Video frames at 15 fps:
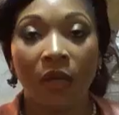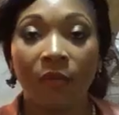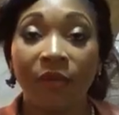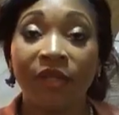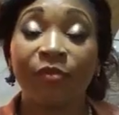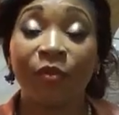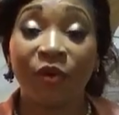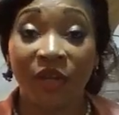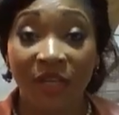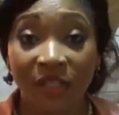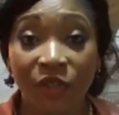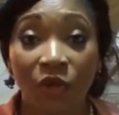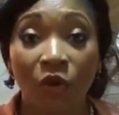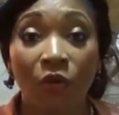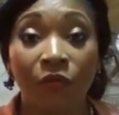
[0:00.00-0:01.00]
Please
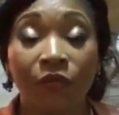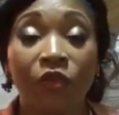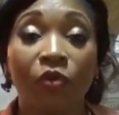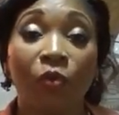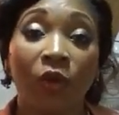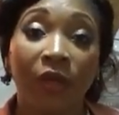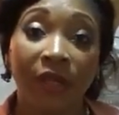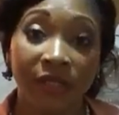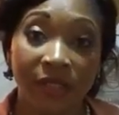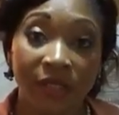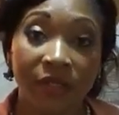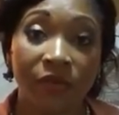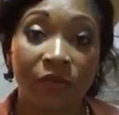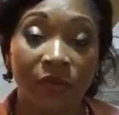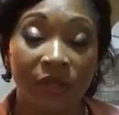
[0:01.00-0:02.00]
preheat your oven to
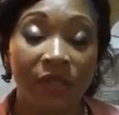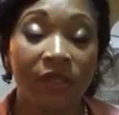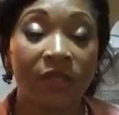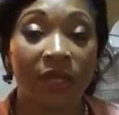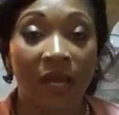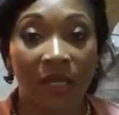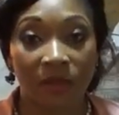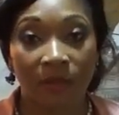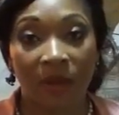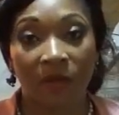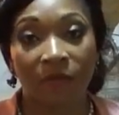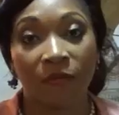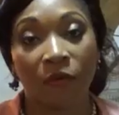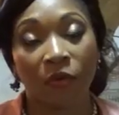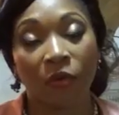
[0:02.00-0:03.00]
180 degrees, gas mat
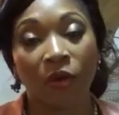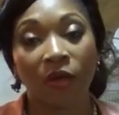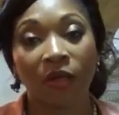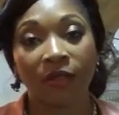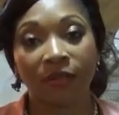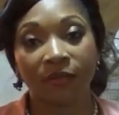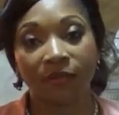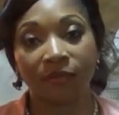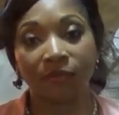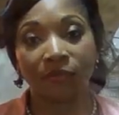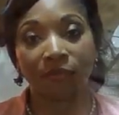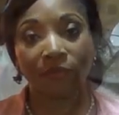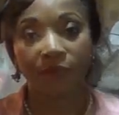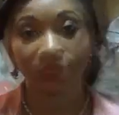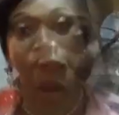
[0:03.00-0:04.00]

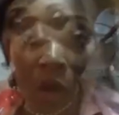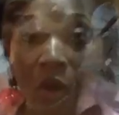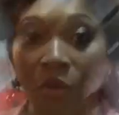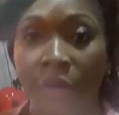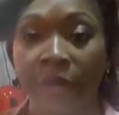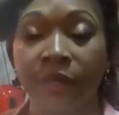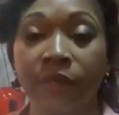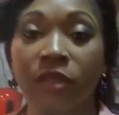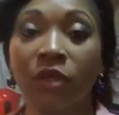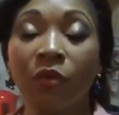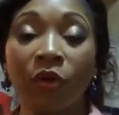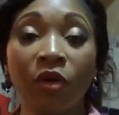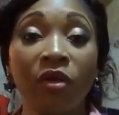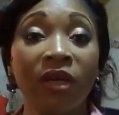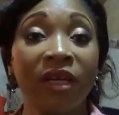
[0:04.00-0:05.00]
4. Okay, so
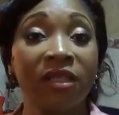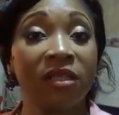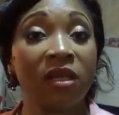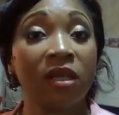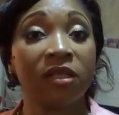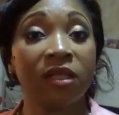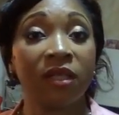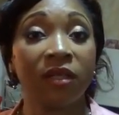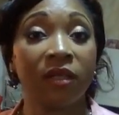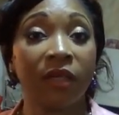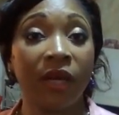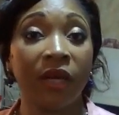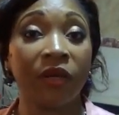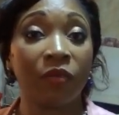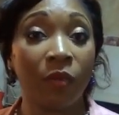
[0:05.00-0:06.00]
we're going to get started on the
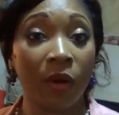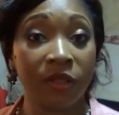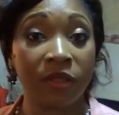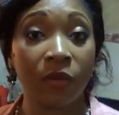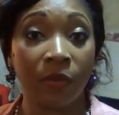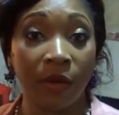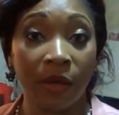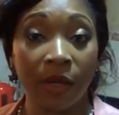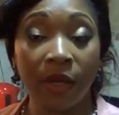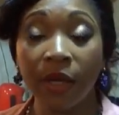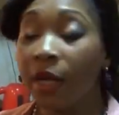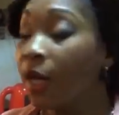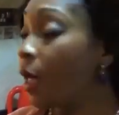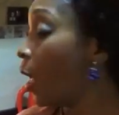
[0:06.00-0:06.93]
cake right away.